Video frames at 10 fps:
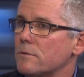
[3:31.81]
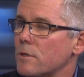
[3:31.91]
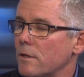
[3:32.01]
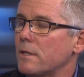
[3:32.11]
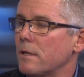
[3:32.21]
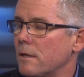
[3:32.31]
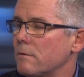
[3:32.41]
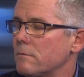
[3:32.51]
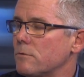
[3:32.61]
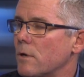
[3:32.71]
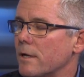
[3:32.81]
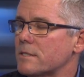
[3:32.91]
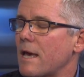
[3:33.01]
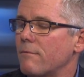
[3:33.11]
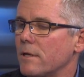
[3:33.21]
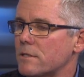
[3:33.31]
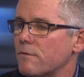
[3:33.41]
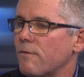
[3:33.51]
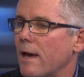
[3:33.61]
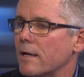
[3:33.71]
so that the drug is having its
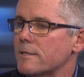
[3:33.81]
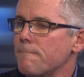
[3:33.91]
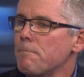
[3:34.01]
effect.